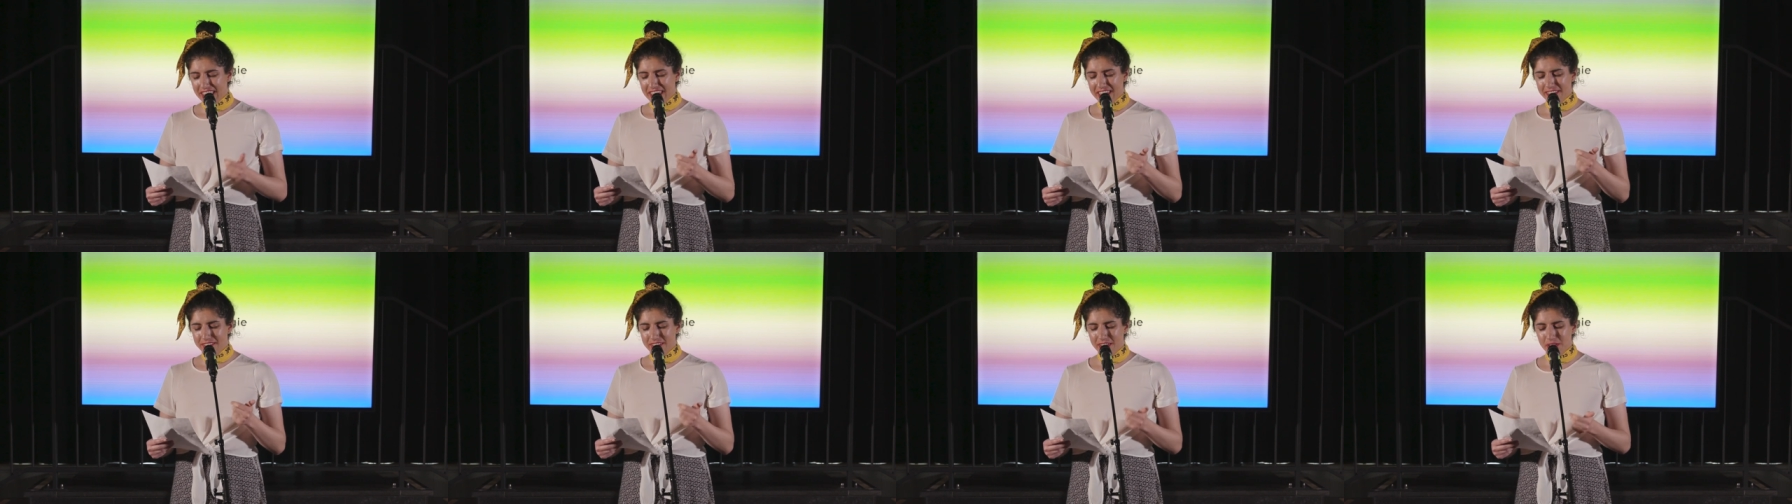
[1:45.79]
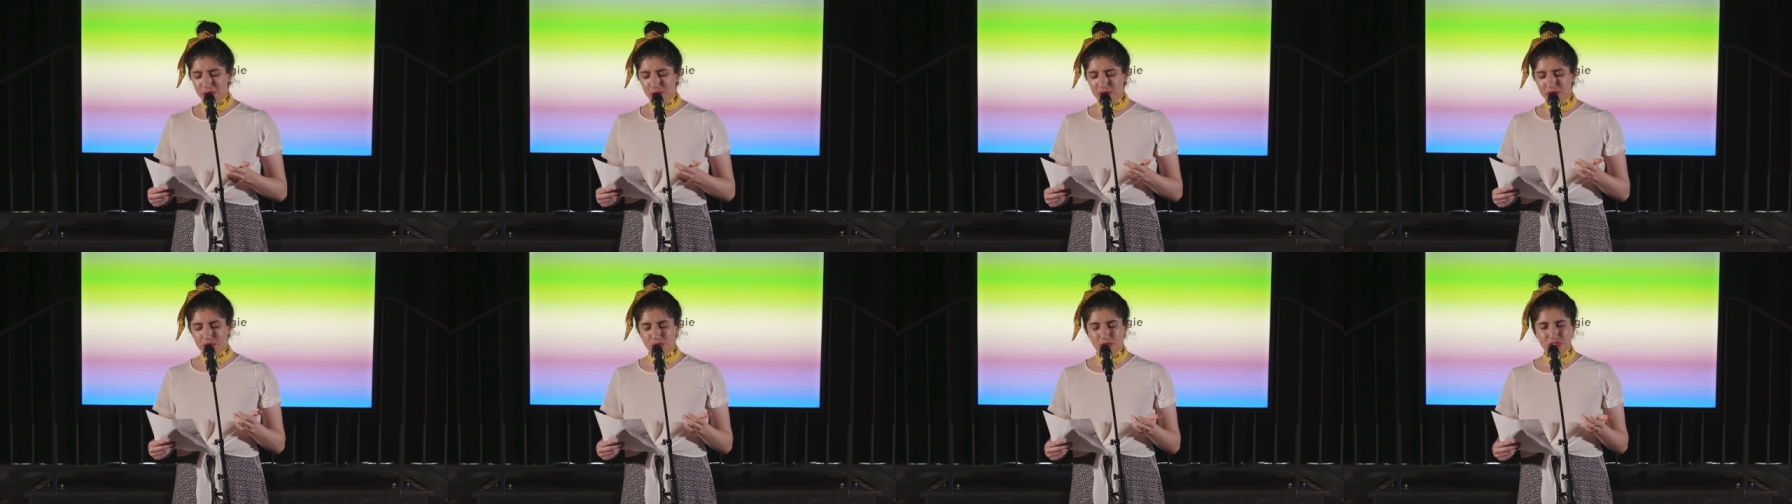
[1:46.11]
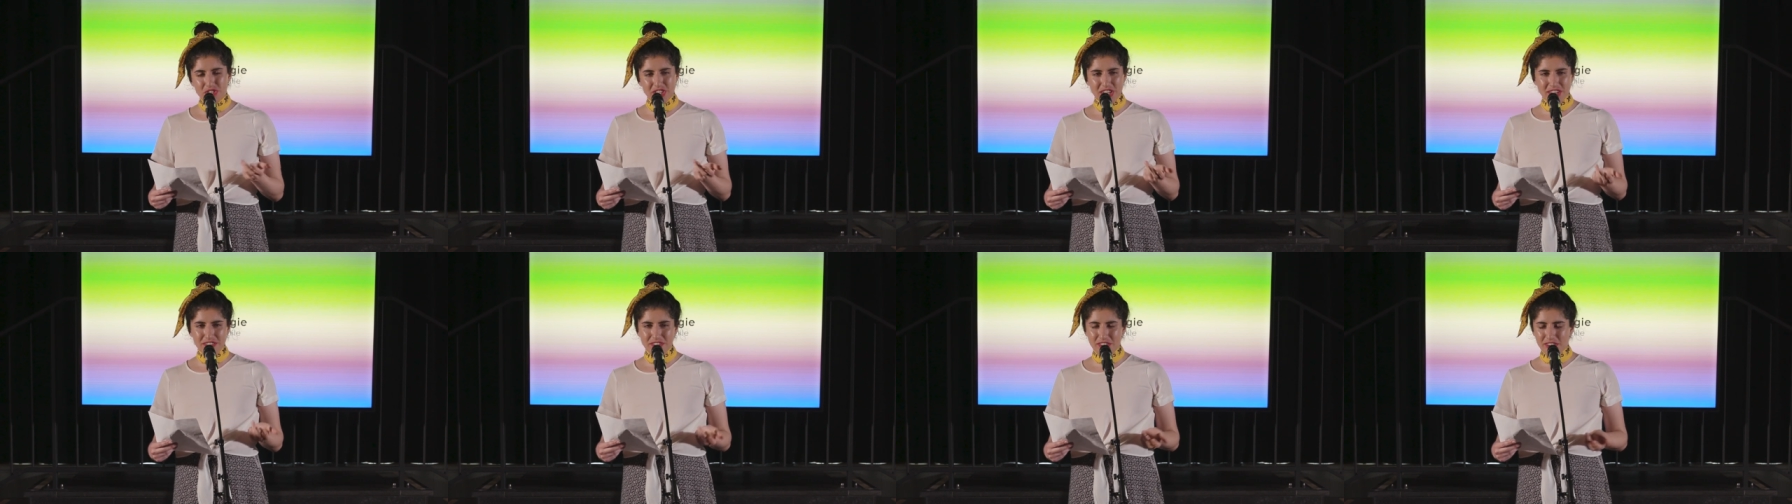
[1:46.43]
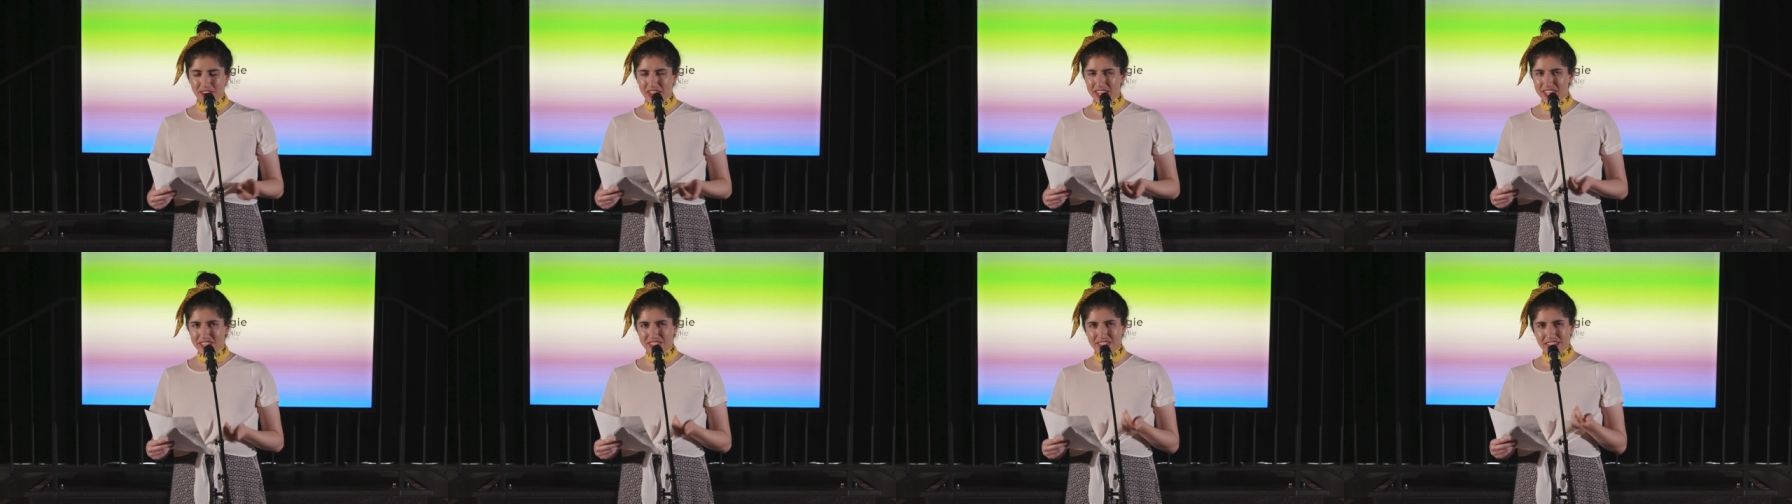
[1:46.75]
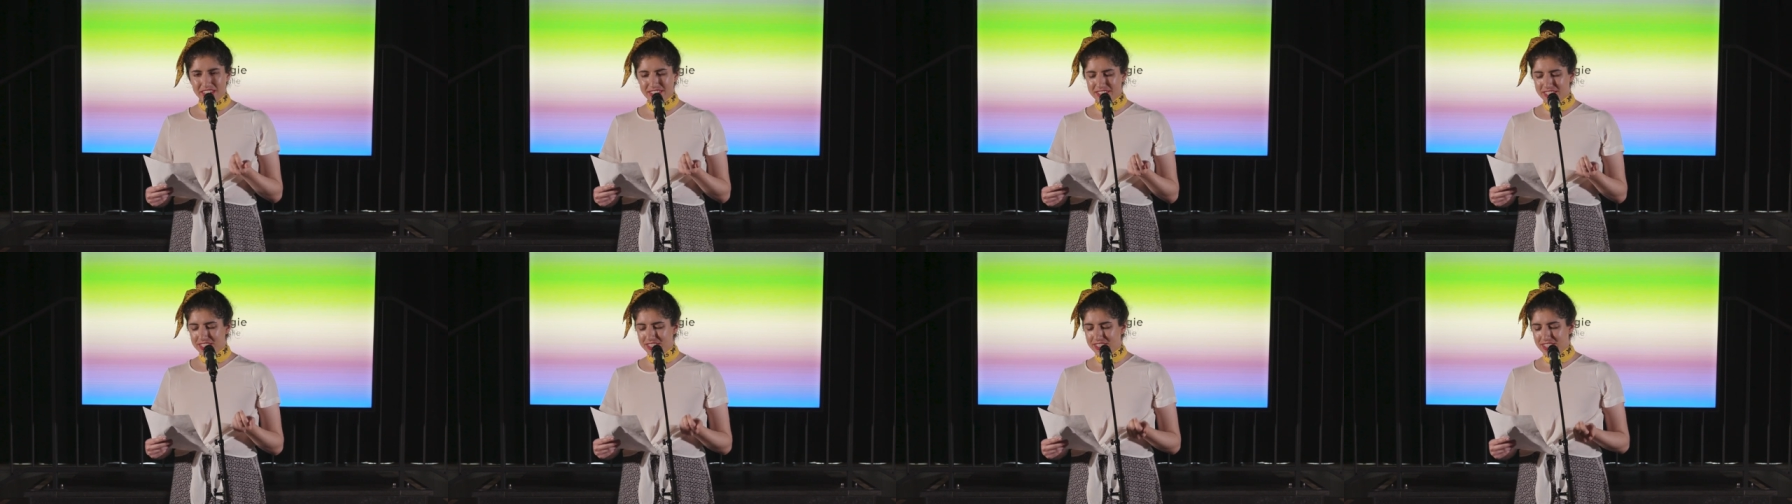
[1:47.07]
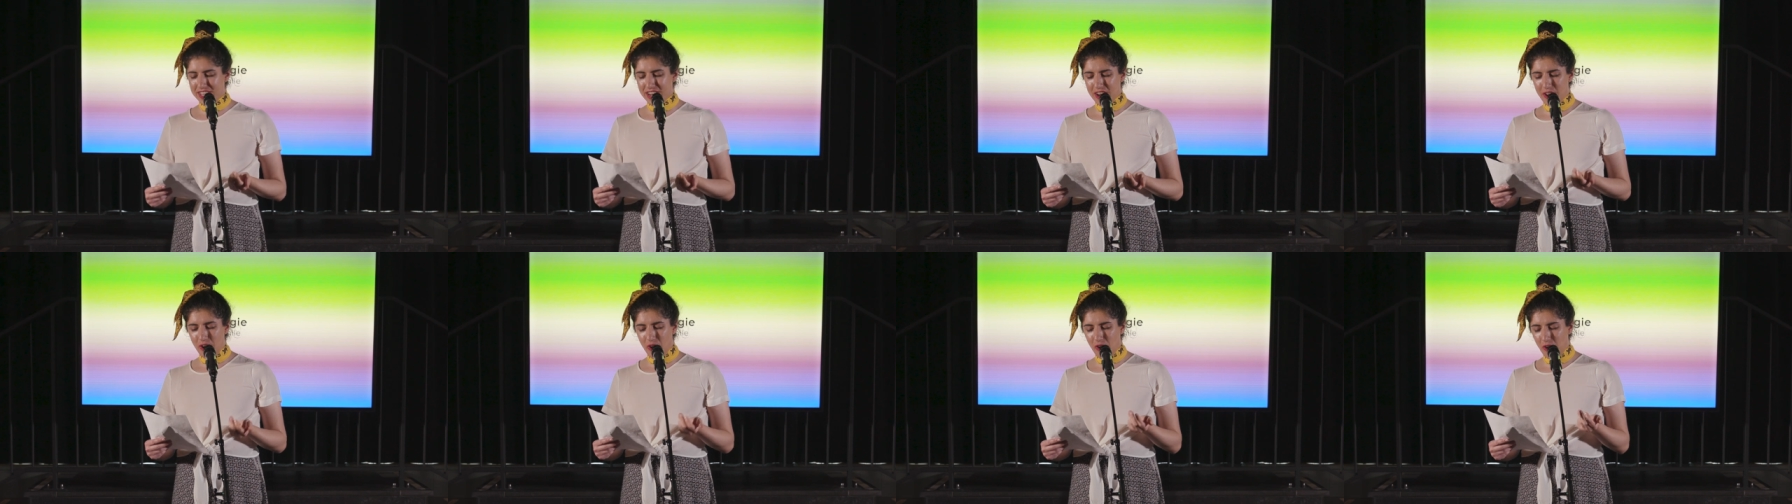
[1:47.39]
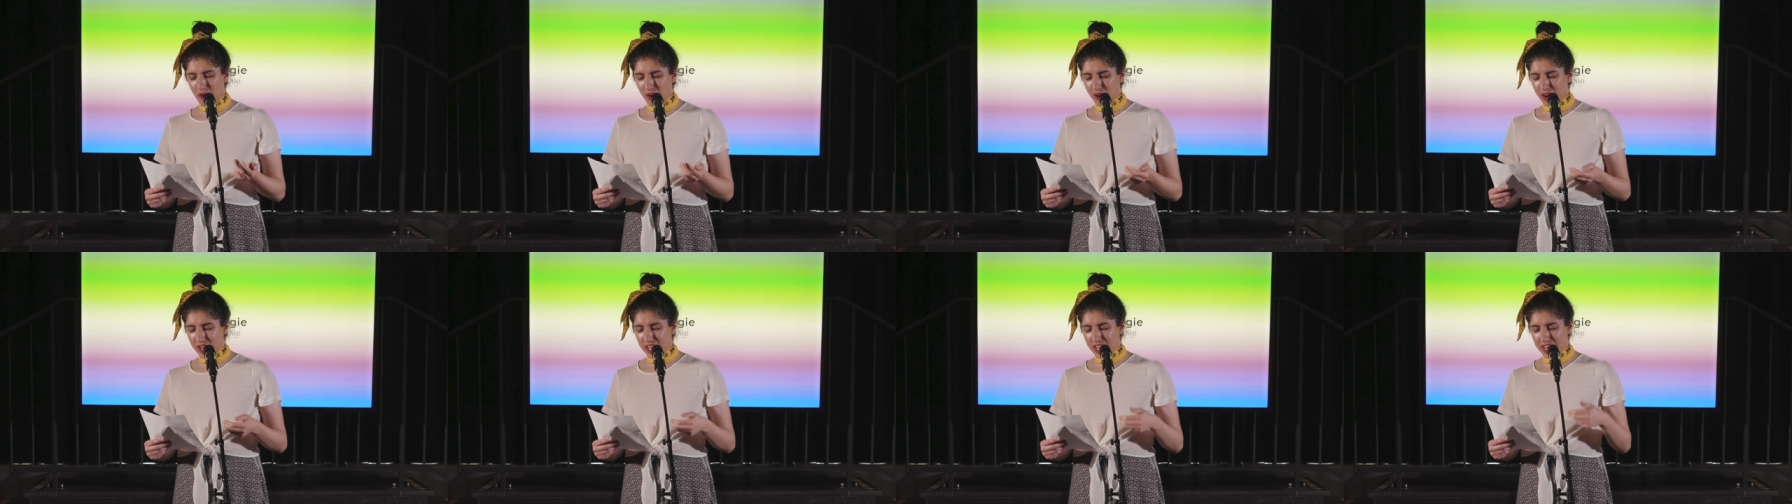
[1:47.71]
Even when our gender identity law